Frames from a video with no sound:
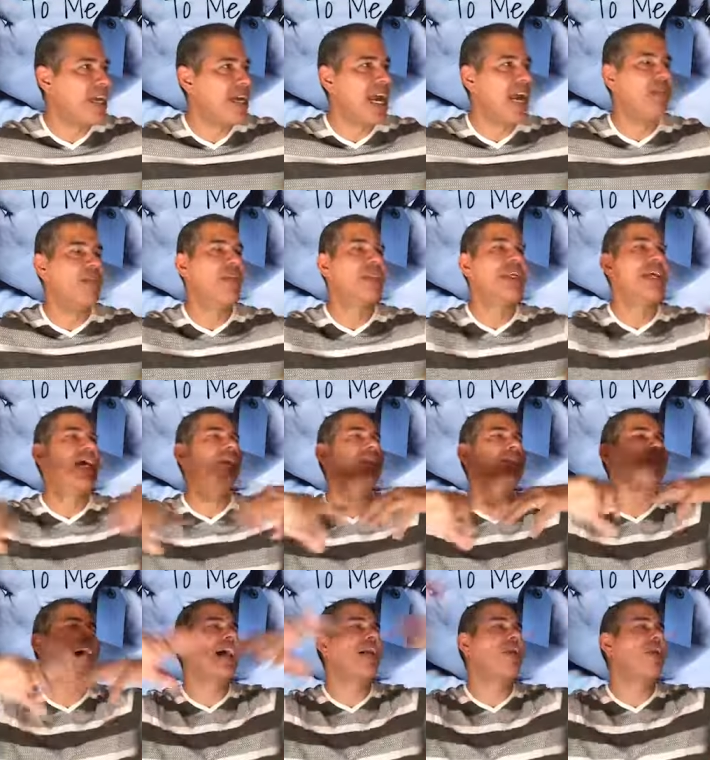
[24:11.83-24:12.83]
everything
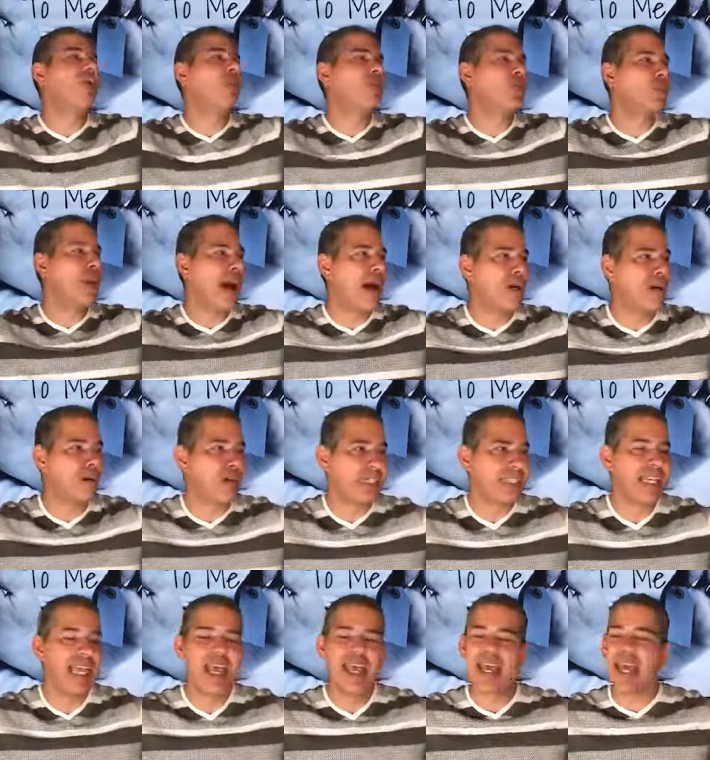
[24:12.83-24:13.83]
outside of those boundaries,
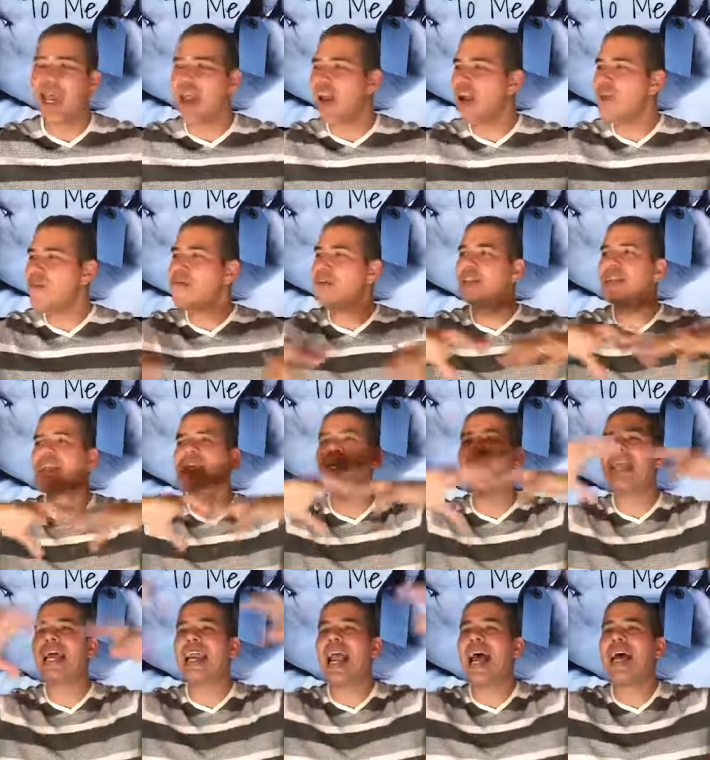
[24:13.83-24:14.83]
everything
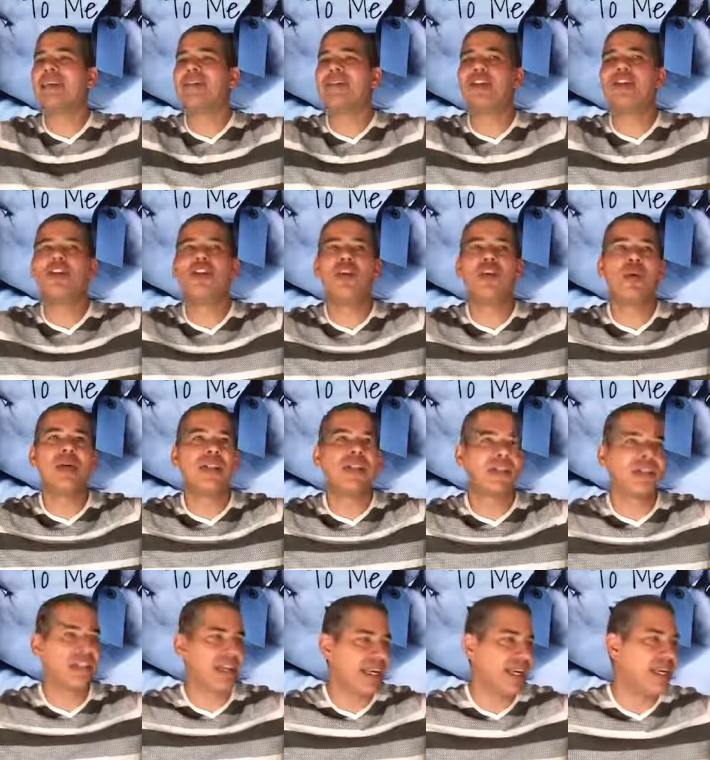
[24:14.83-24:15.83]
that has to do with
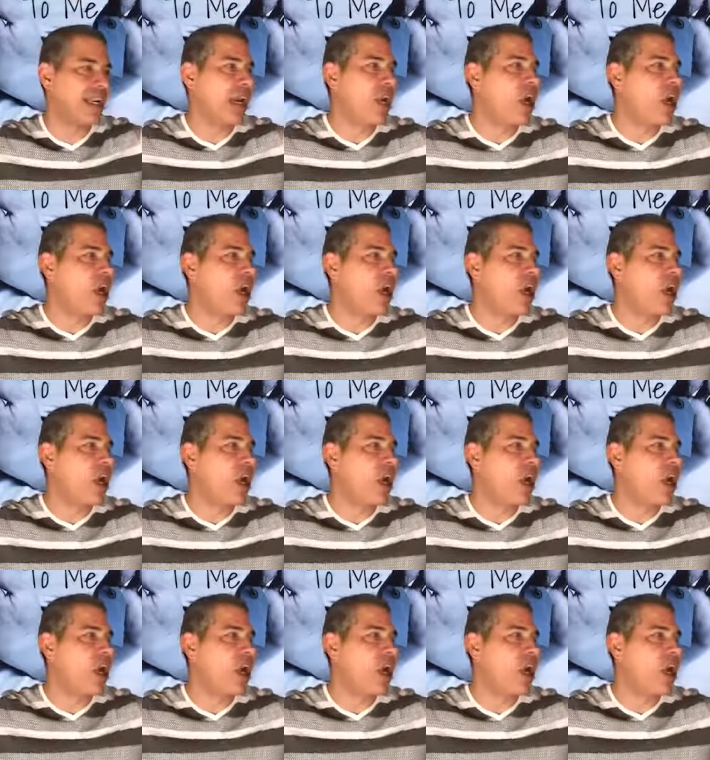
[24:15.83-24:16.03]
sin